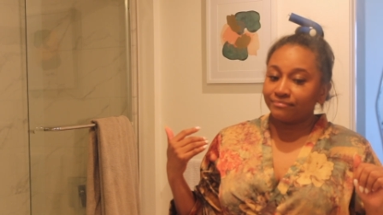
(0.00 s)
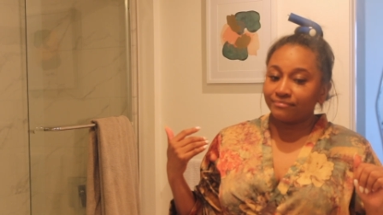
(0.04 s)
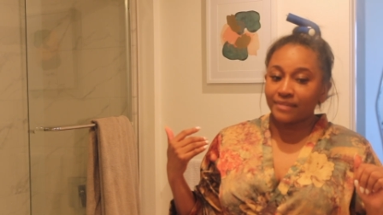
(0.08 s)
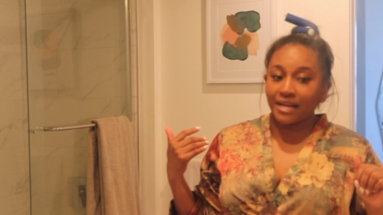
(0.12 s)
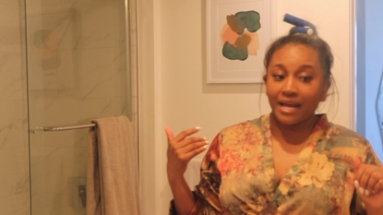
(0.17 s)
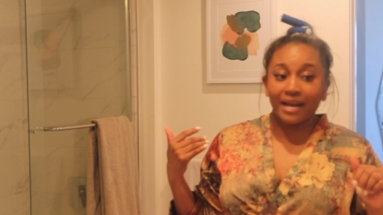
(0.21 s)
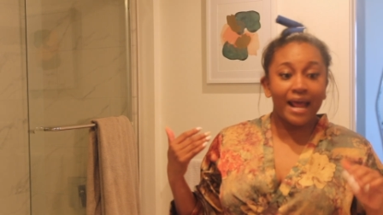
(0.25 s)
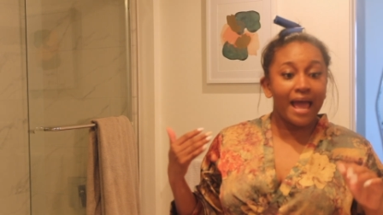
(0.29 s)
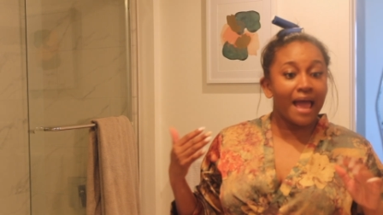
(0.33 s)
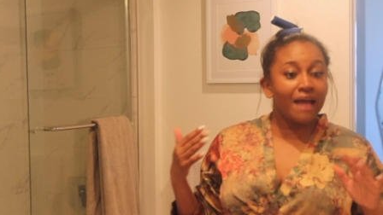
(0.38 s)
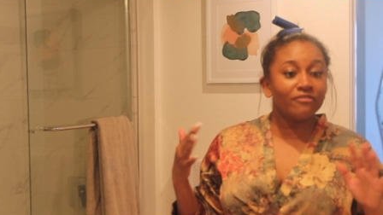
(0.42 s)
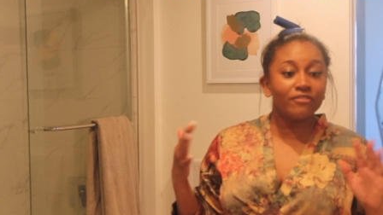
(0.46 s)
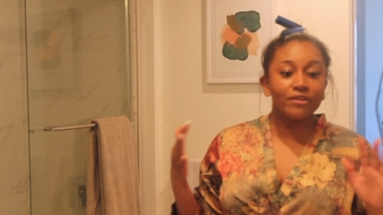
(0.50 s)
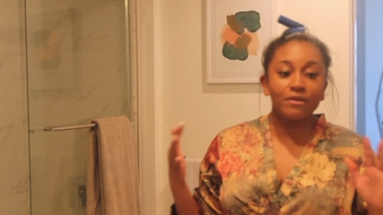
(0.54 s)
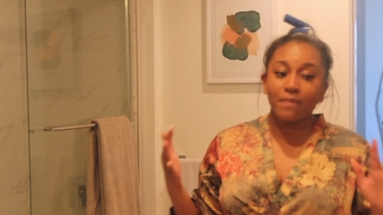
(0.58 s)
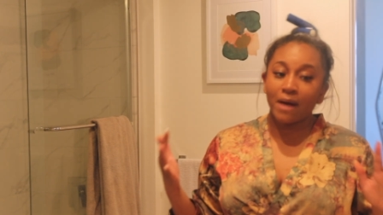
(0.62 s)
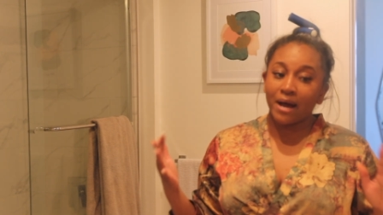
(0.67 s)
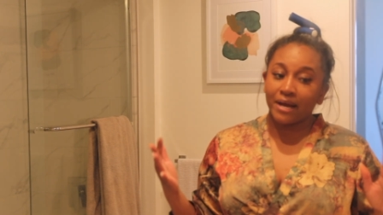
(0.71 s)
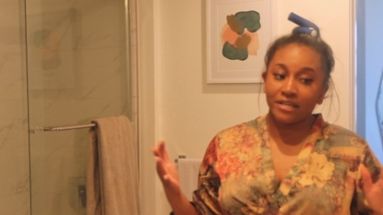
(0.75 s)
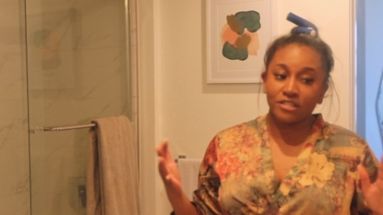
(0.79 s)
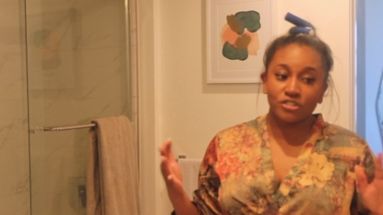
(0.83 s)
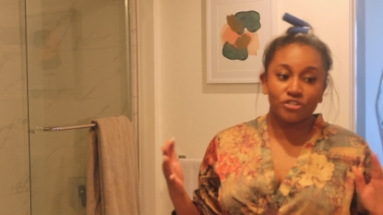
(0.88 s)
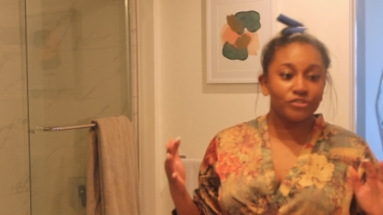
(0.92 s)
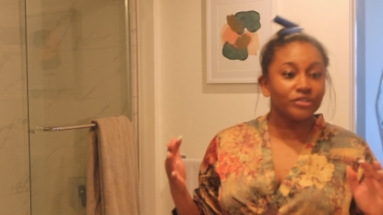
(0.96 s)

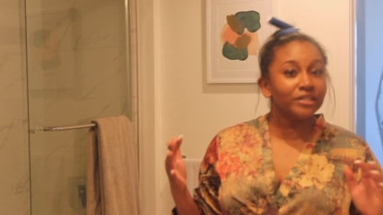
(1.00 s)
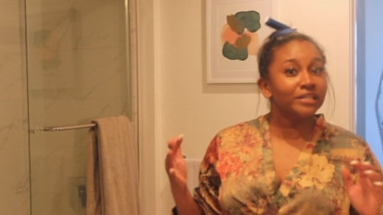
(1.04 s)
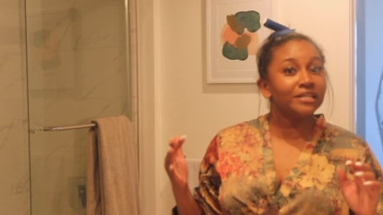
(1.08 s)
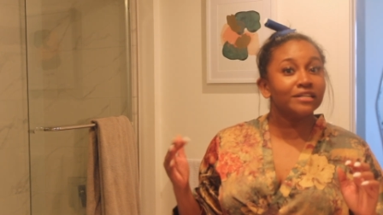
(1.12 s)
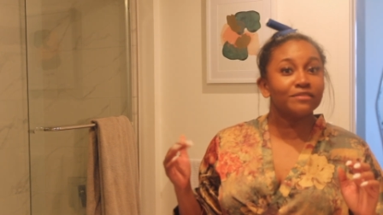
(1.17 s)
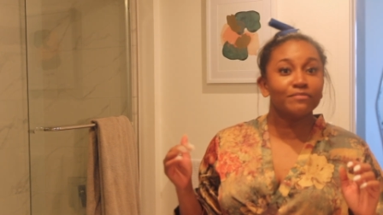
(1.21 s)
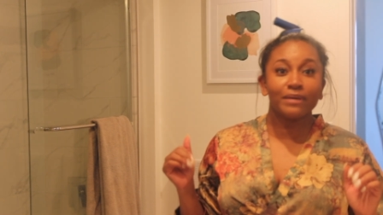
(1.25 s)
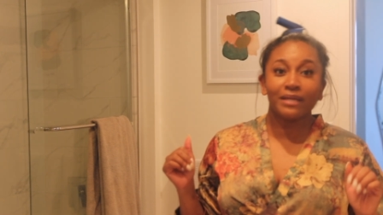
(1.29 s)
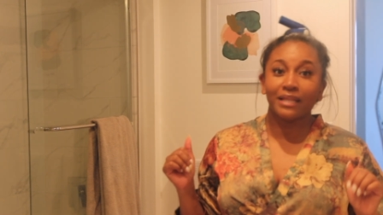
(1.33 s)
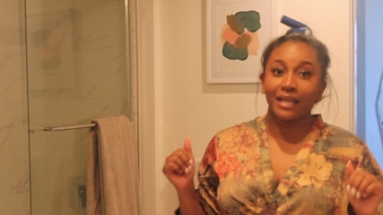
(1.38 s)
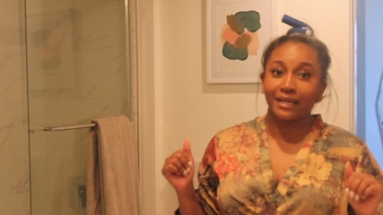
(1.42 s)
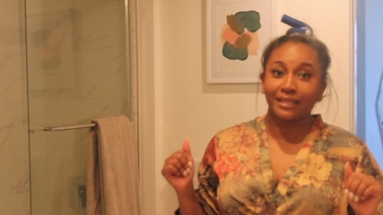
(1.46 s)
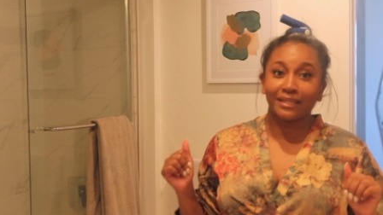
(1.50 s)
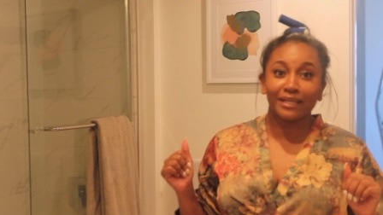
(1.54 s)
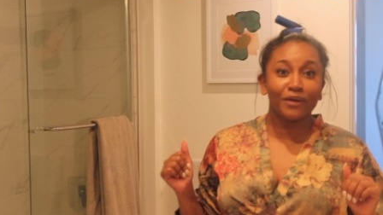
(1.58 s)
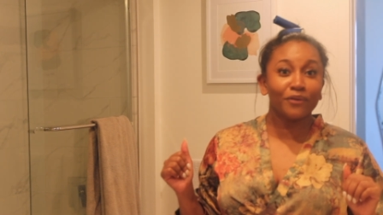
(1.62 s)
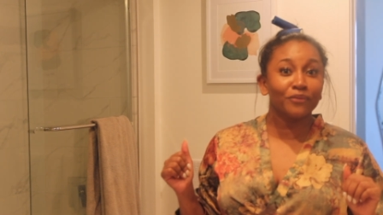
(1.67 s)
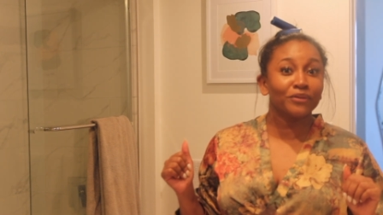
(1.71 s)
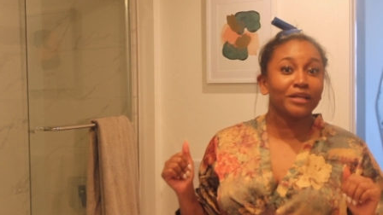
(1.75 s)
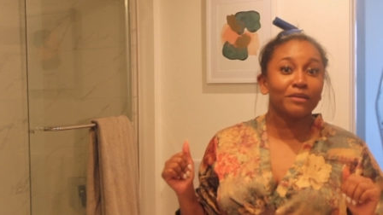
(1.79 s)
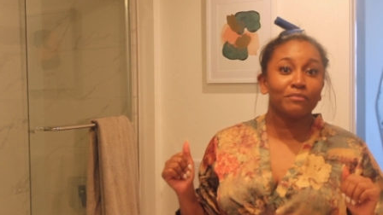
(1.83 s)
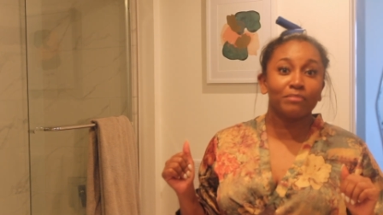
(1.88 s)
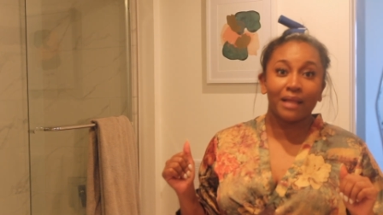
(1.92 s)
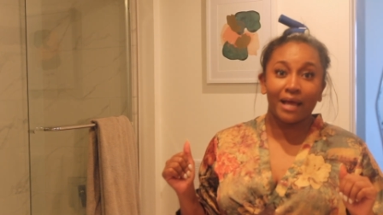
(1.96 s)
everybody treated me like the
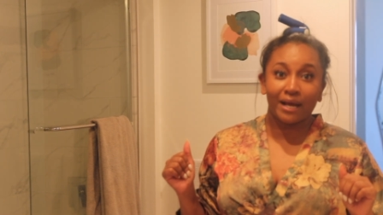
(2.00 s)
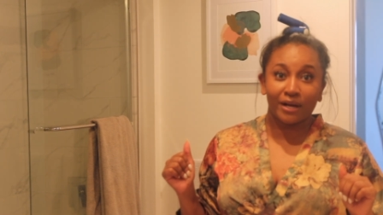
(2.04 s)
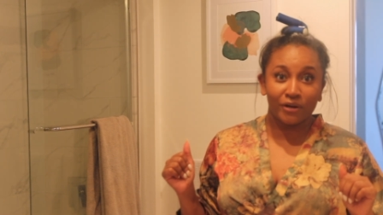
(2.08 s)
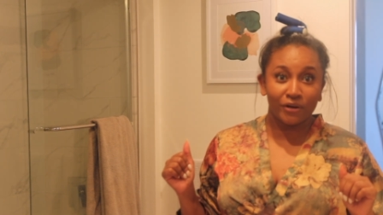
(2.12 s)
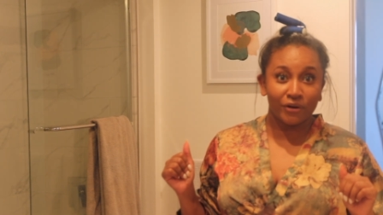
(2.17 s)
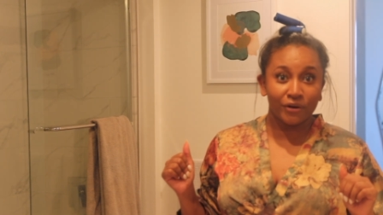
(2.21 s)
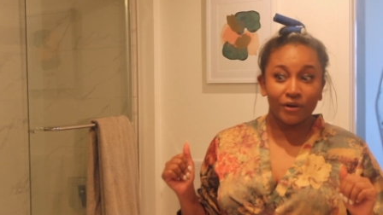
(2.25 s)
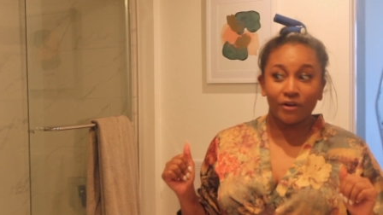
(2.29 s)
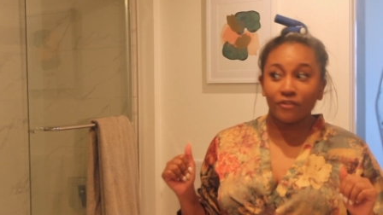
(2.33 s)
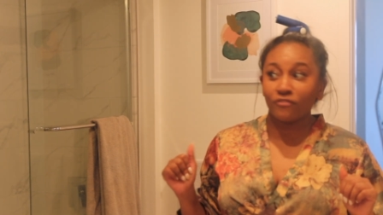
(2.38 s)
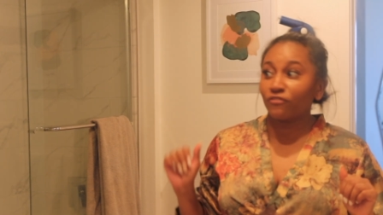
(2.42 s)
only black girl,